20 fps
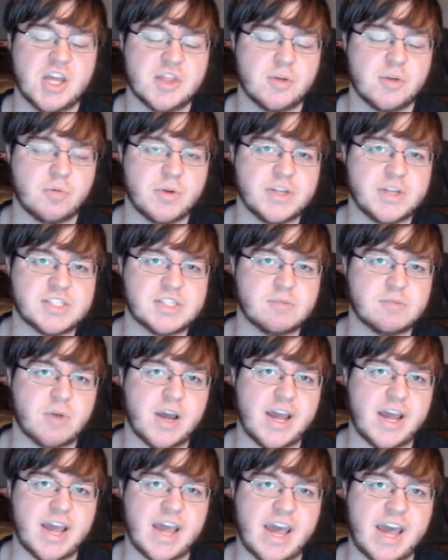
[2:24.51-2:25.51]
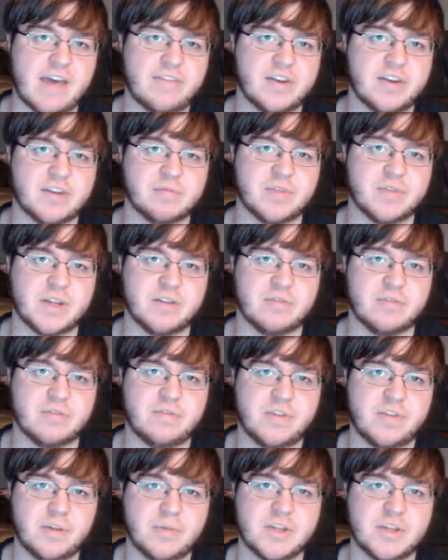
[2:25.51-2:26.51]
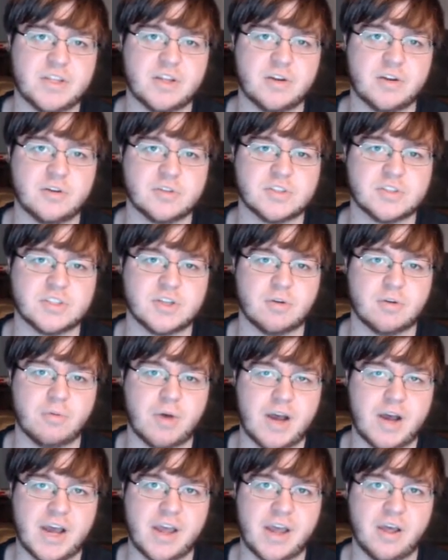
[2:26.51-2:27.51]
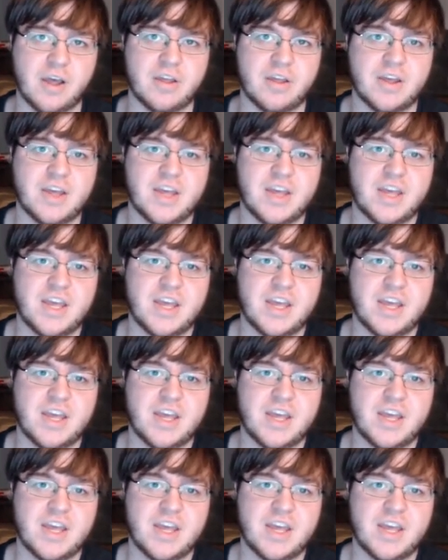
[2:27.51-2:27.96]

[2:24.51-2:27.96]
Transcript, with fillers: The reason why I haven't been filming those in a while